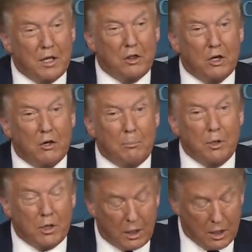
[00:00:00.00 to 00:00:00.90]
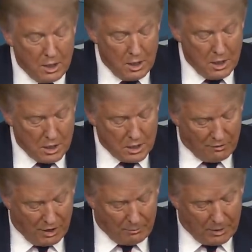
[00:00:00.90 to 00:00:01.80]
and therapeutic
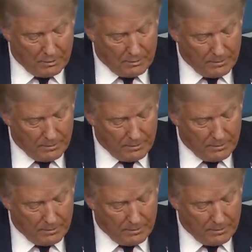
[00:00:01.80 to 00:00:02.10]
development.